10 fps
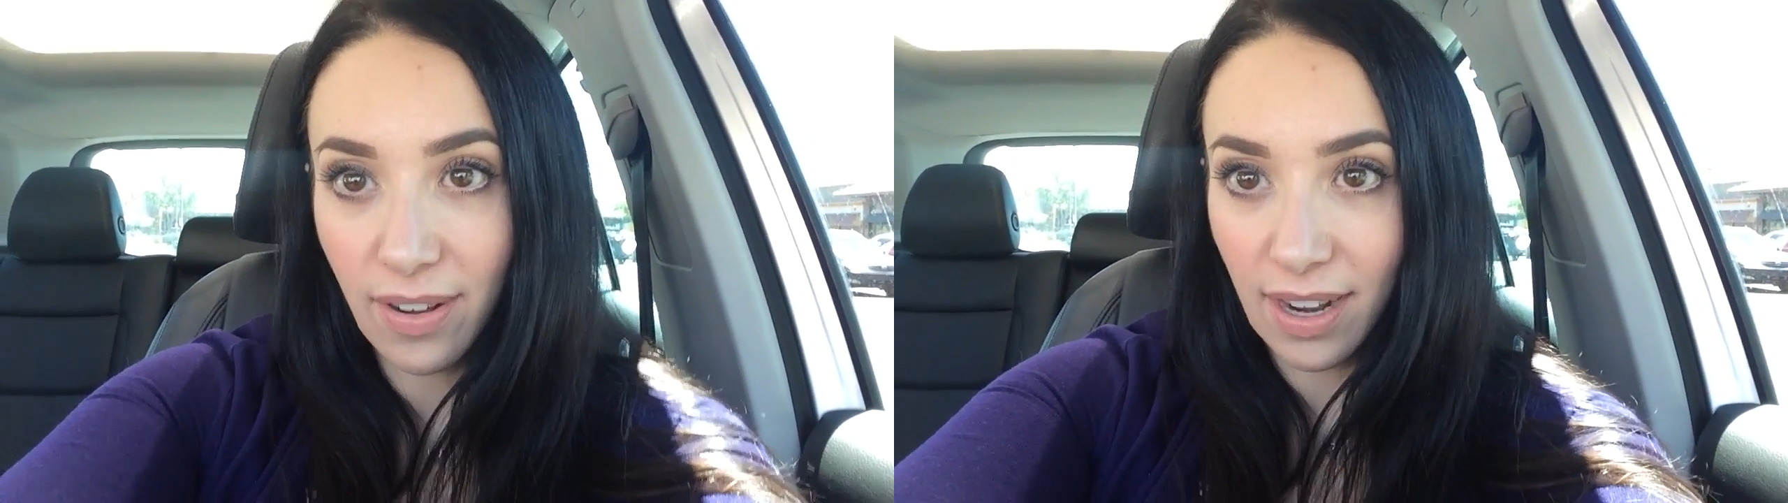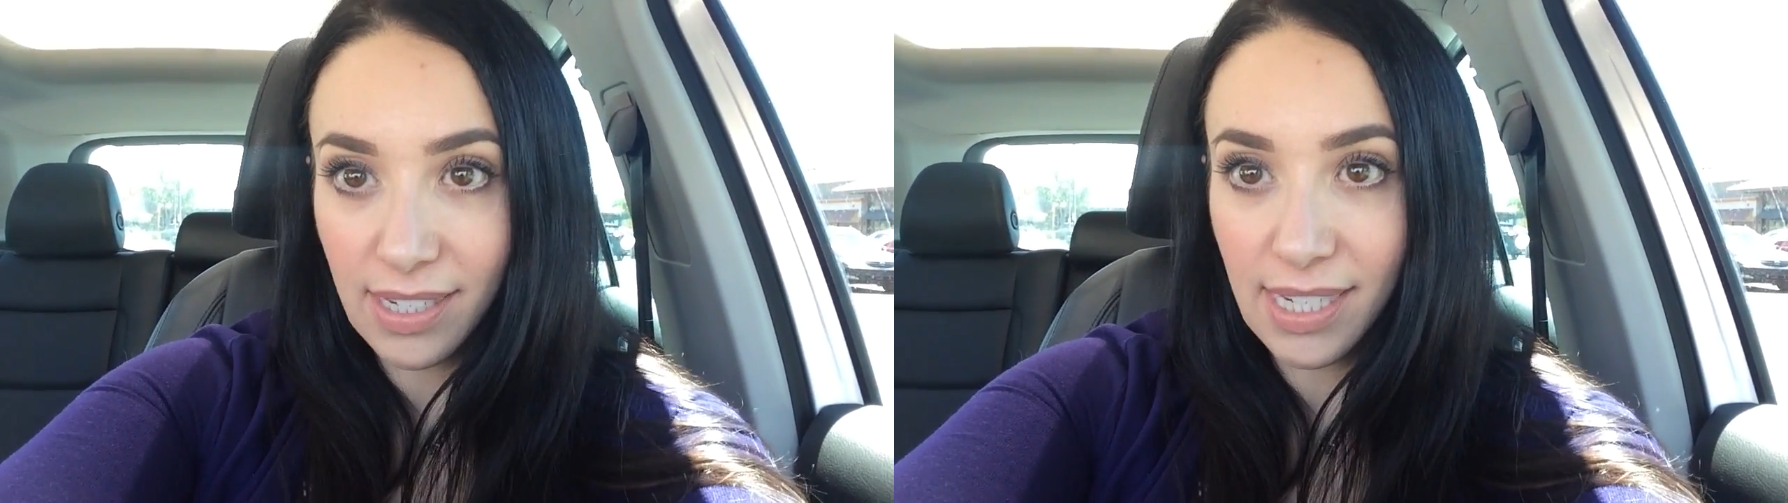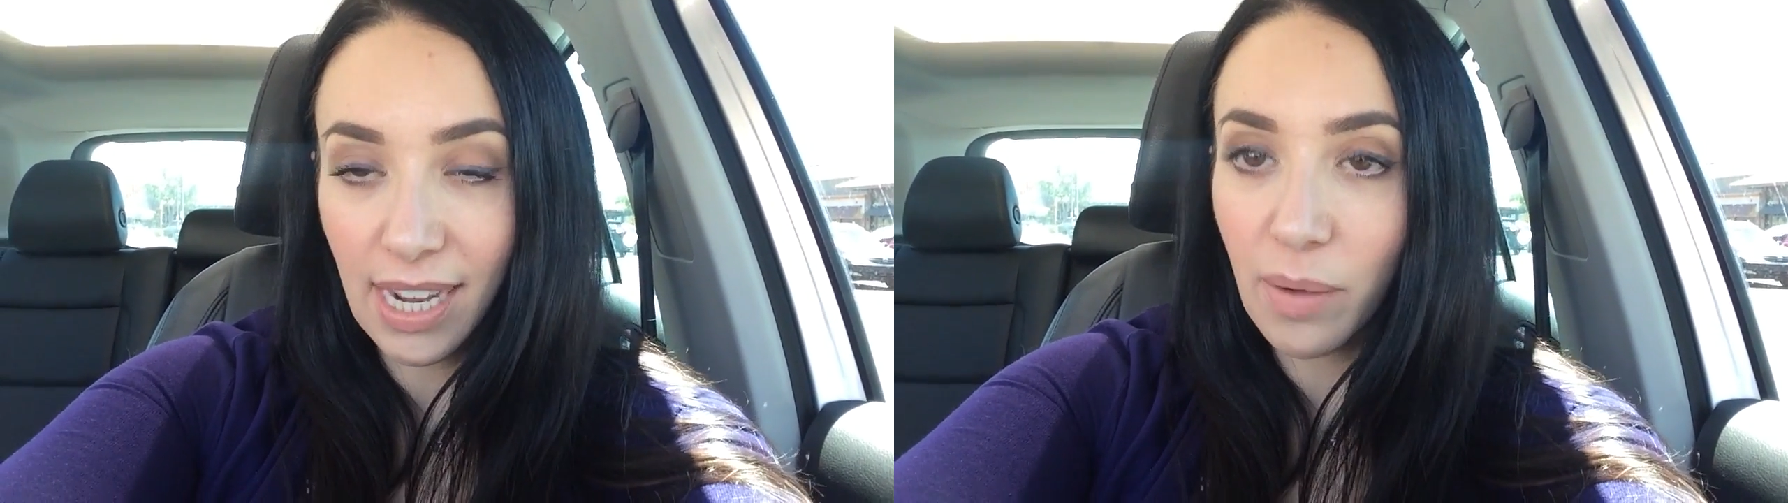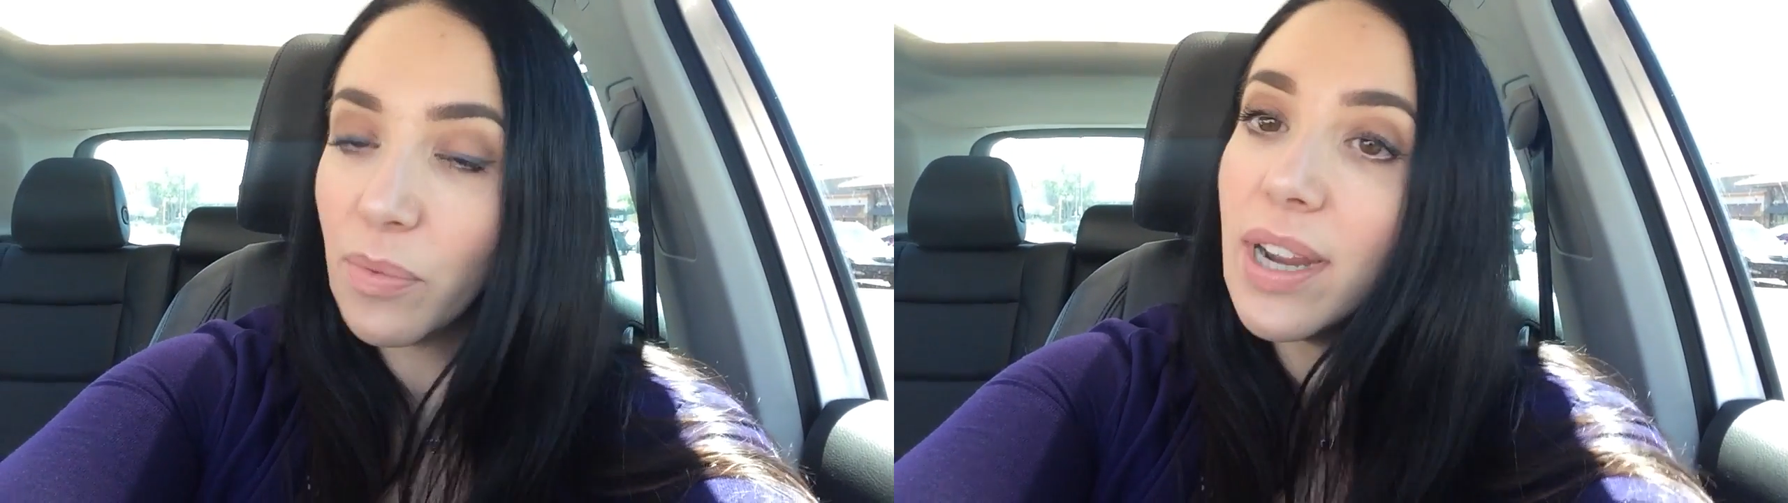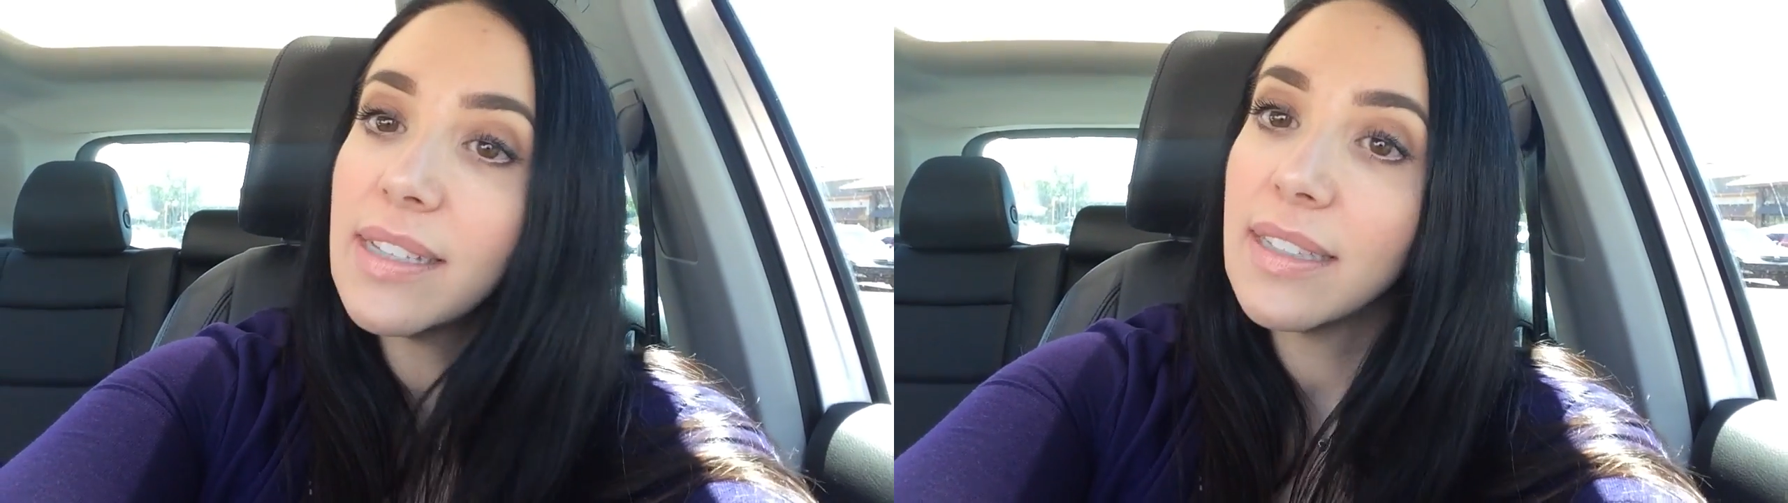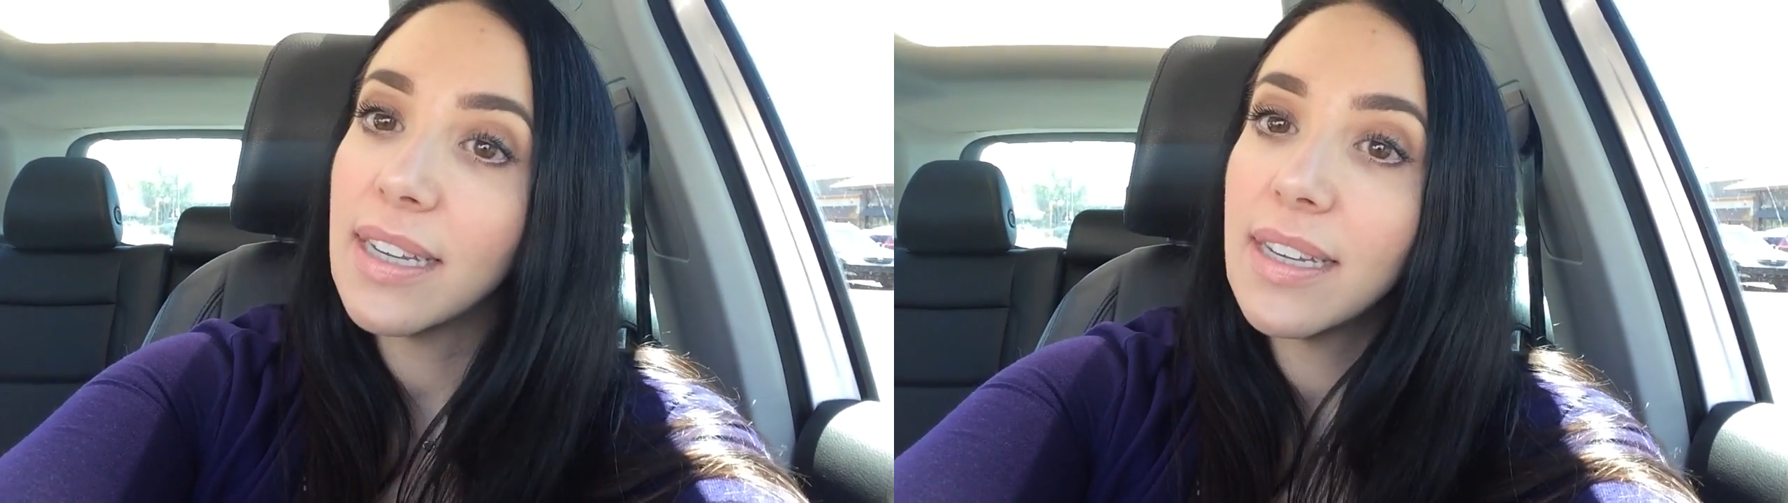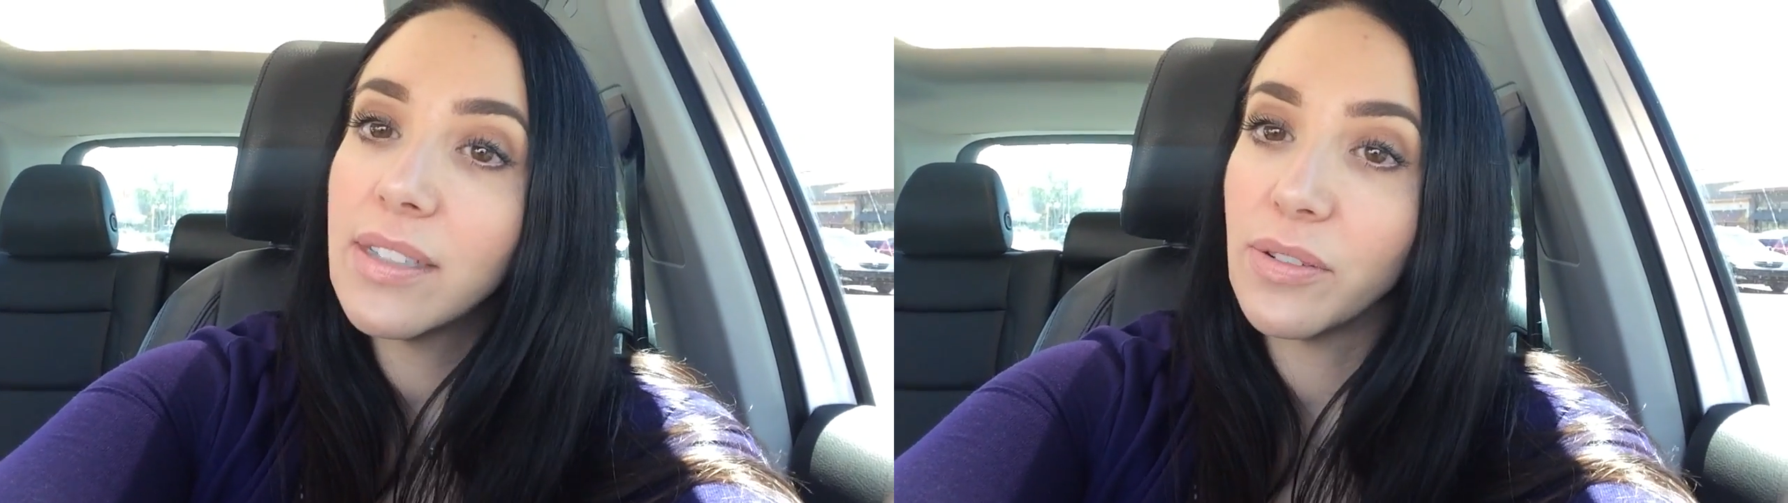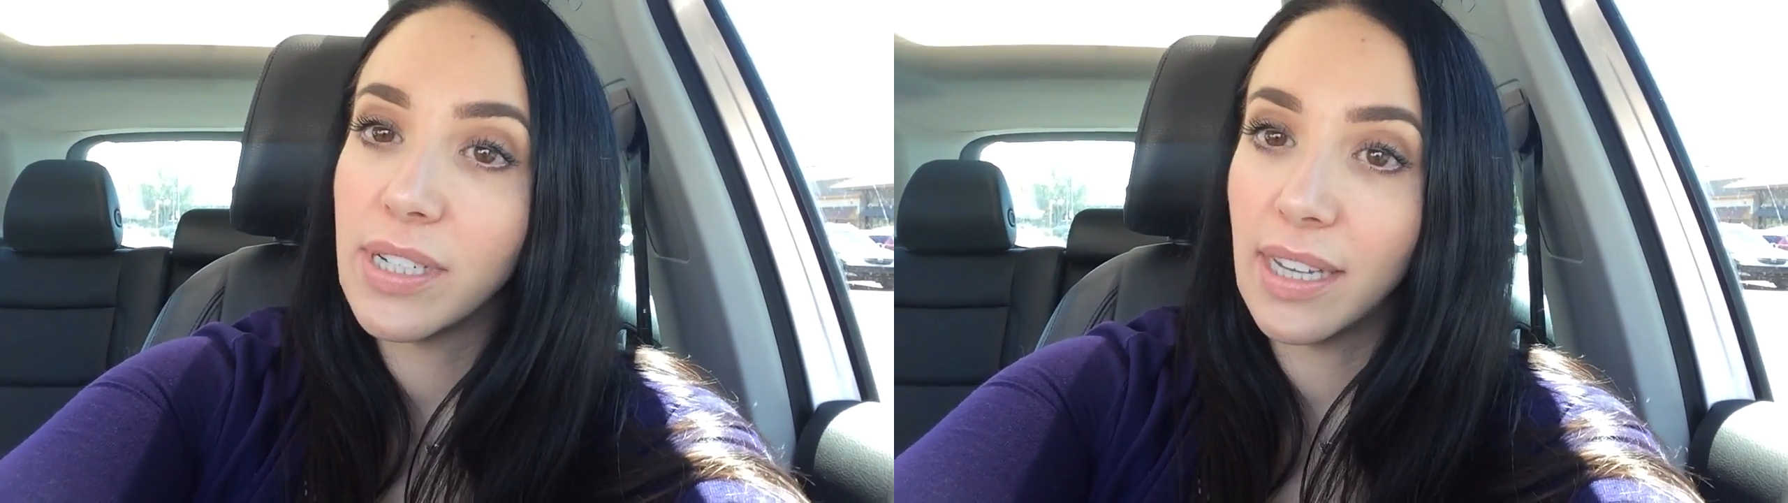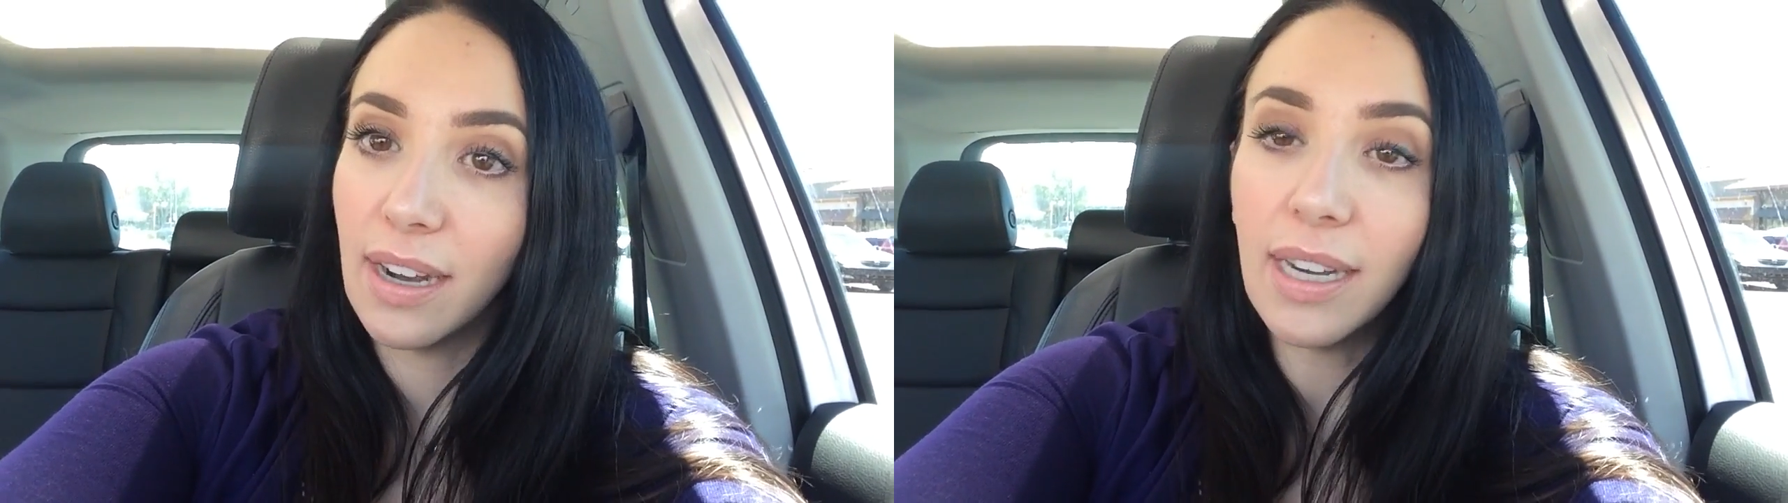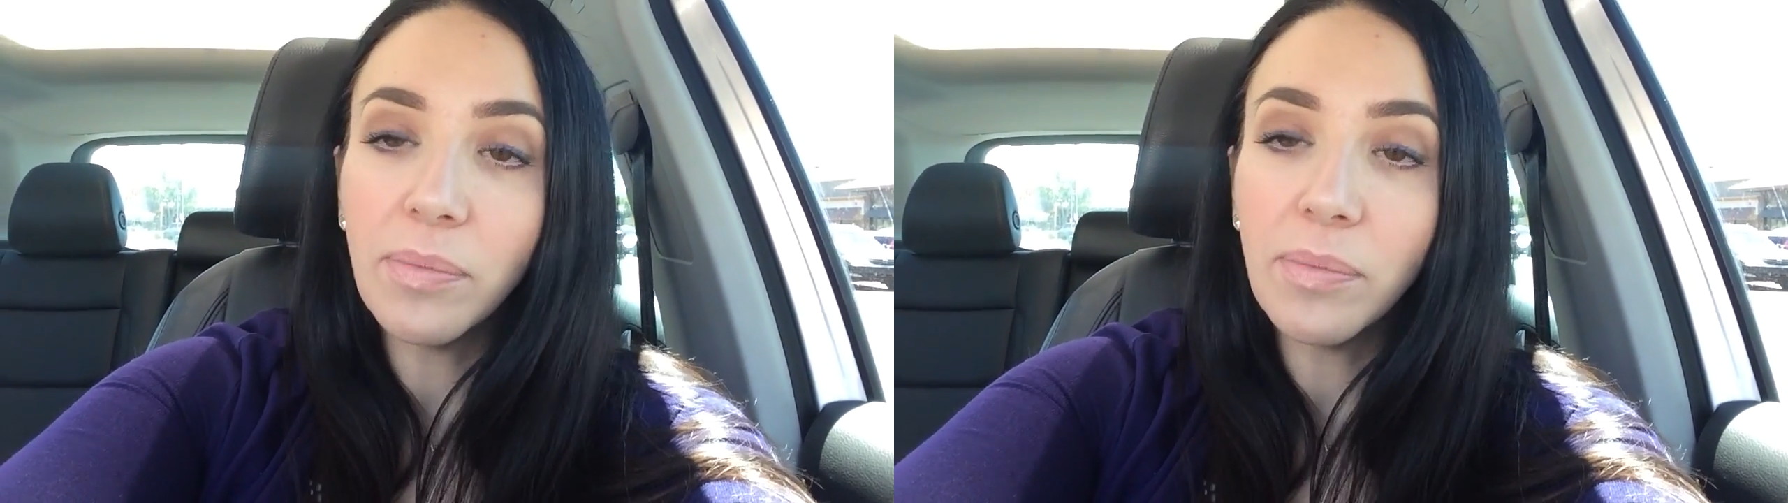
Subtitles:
or not to get braces or to get an